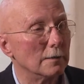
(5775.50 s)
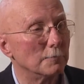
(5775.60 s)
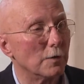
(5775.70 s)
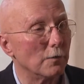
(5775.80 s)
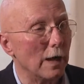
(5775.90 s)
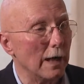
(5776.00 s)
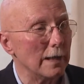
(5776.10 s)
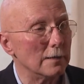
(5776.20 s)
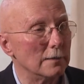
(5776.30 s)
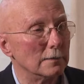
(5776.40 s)

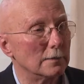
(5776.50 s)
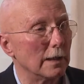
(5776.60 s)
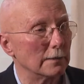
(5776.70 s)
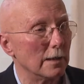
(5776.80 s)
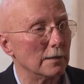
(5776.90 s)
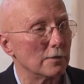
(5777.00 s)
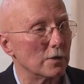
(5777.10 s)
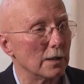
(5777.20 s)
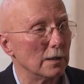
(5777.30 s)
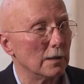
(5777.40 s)
provide
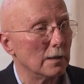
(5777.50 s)
technology